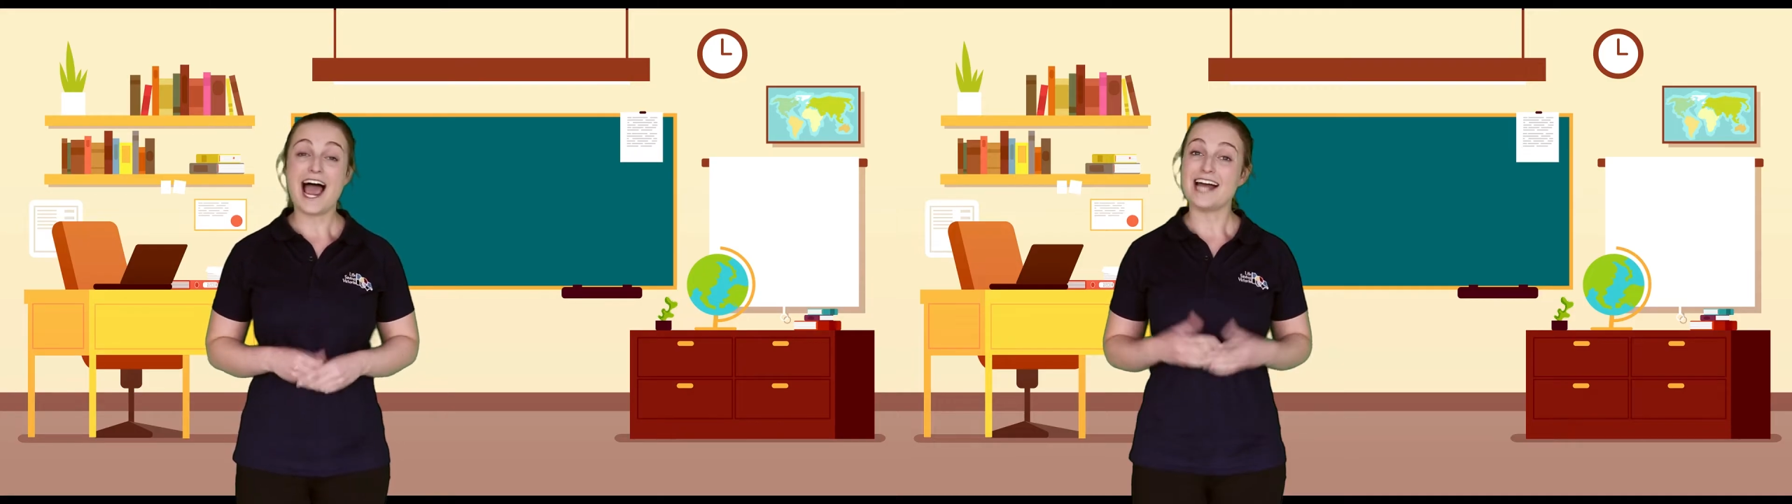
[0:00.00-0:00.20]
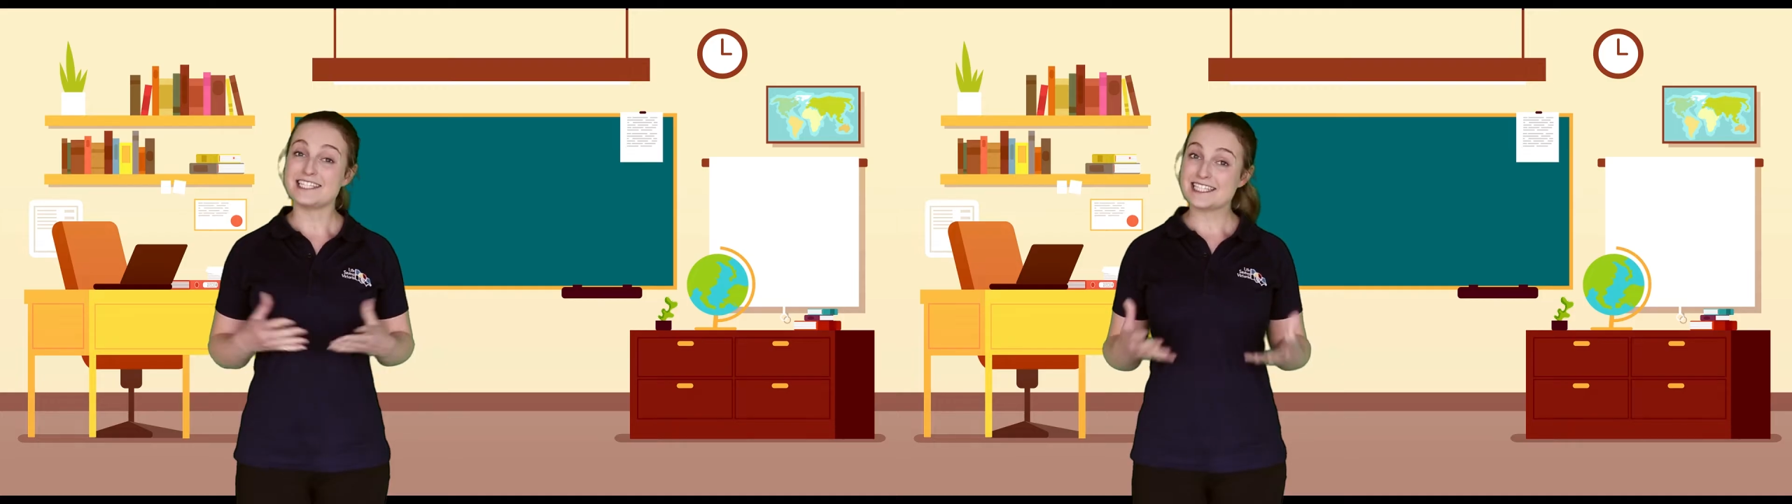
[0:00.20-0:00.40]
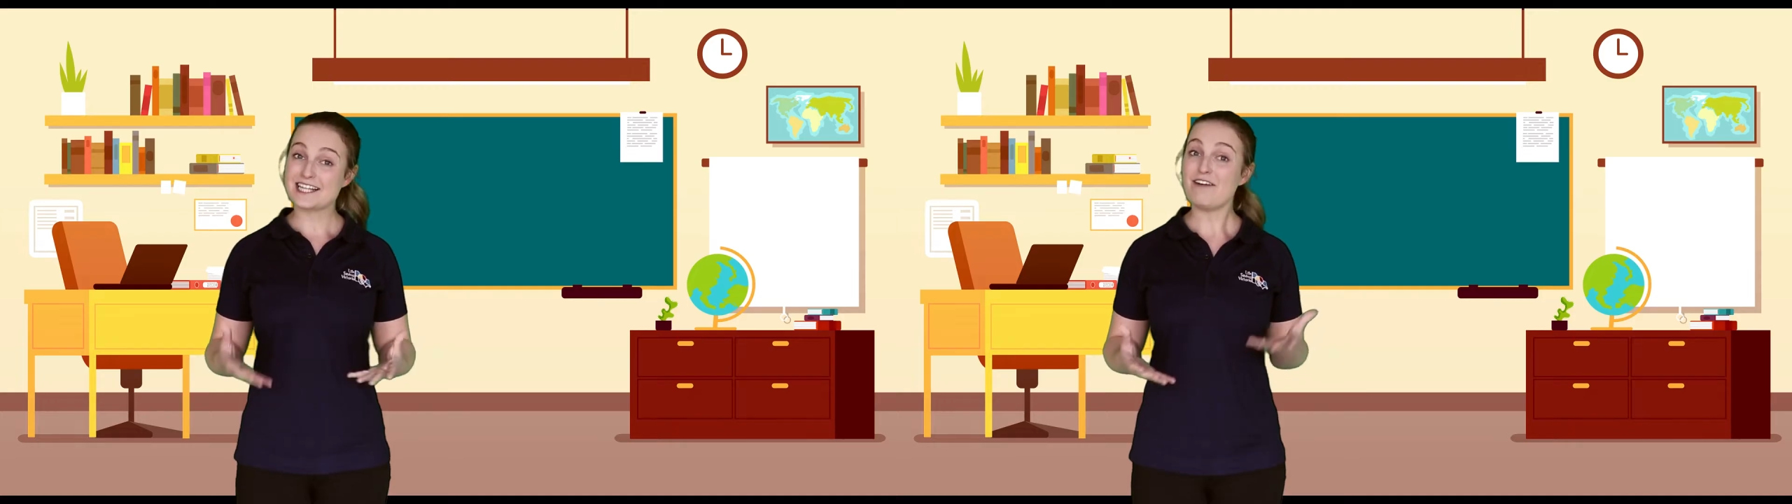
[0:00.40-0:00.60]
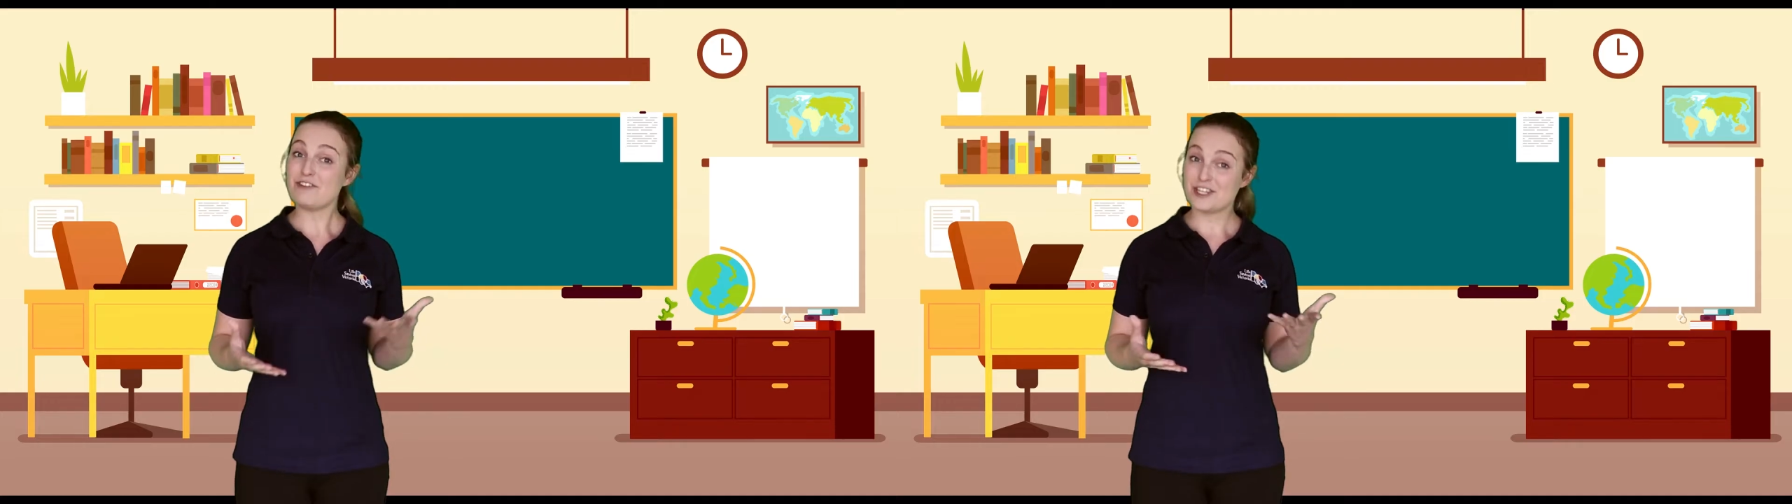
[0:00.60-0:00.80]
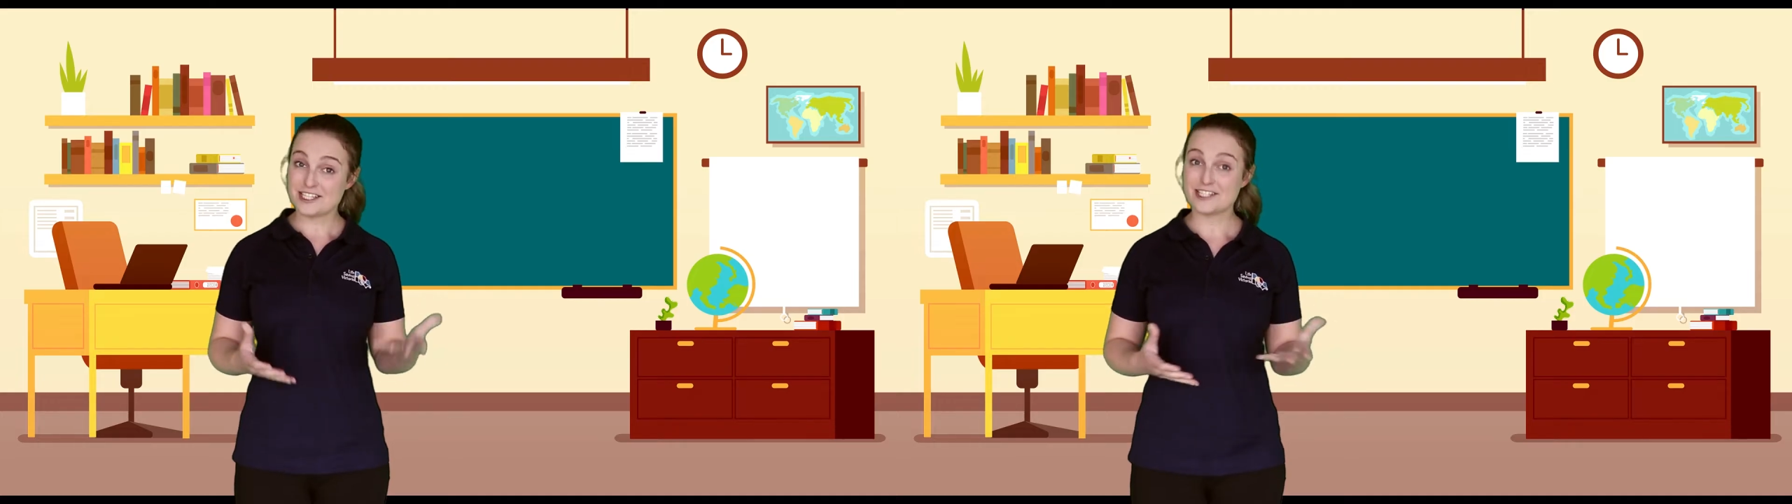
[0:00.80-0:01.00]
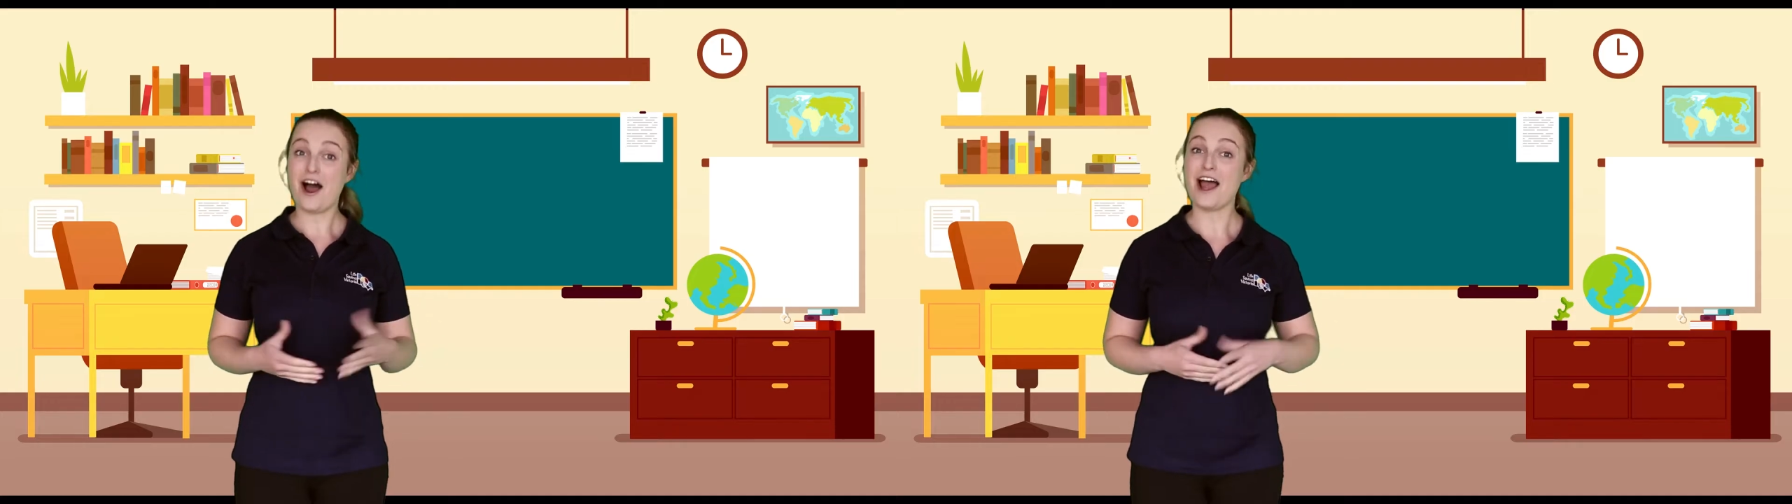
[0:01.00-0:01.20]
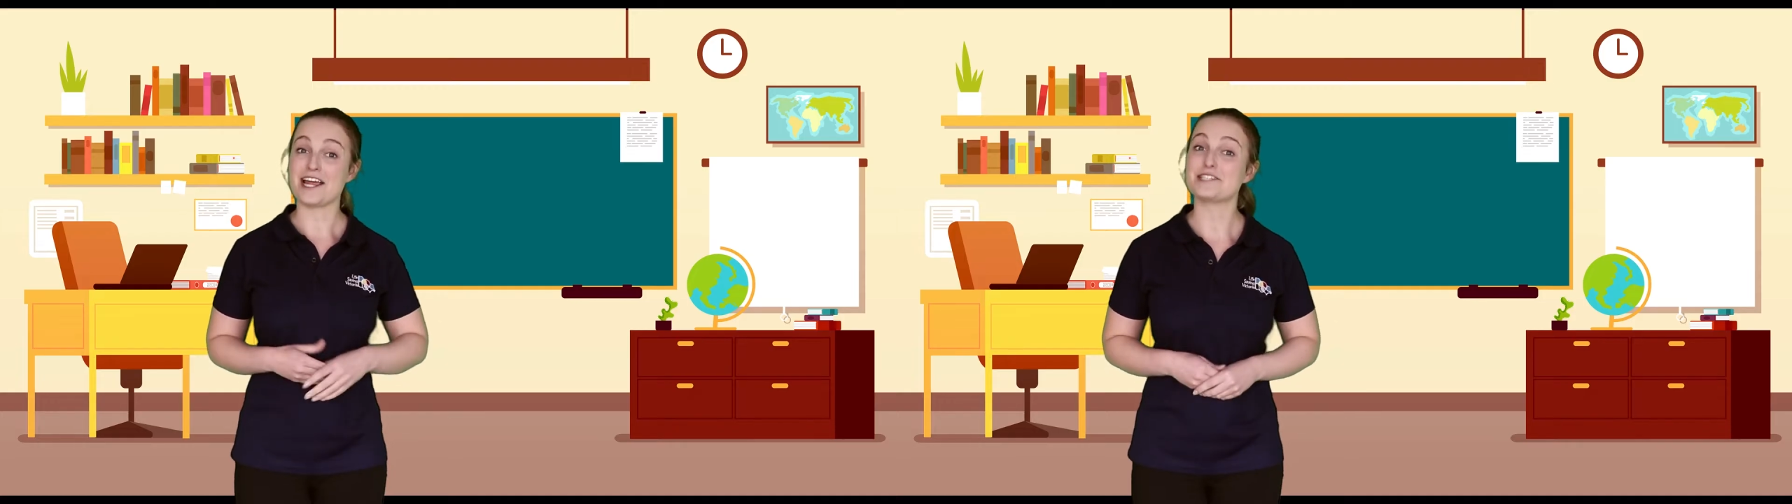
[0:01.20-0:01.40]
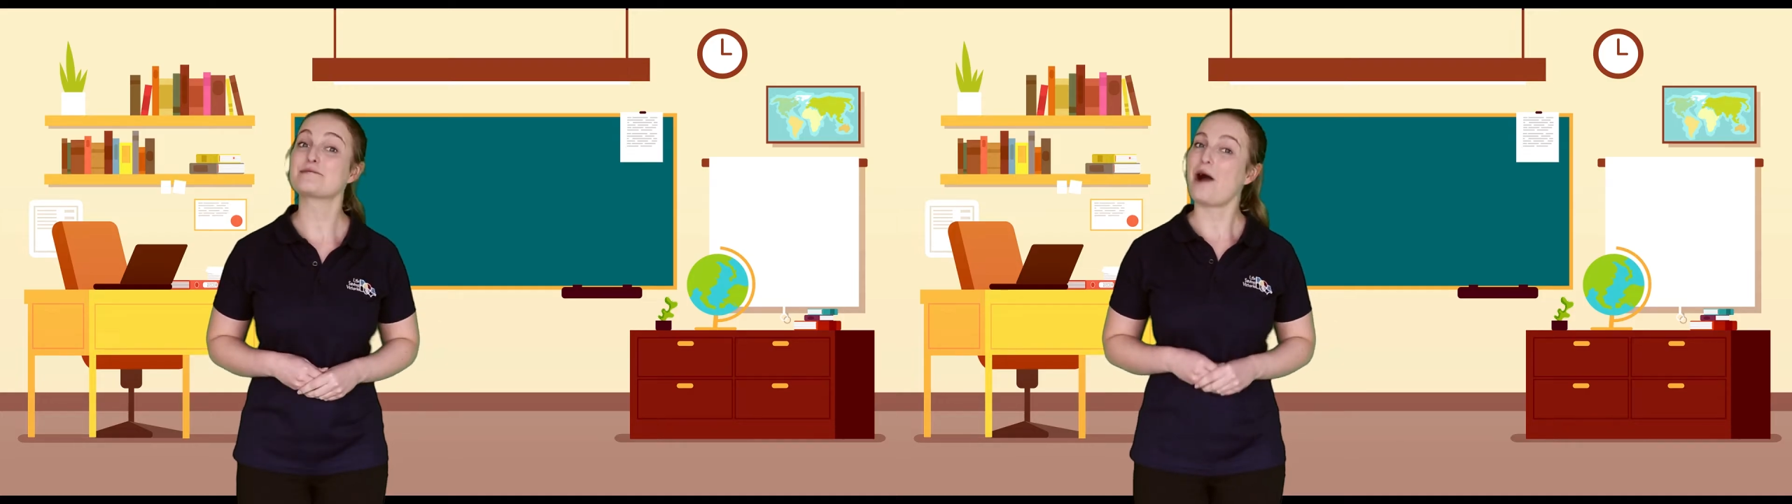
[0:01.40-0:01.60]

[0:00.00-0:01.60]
and discover the science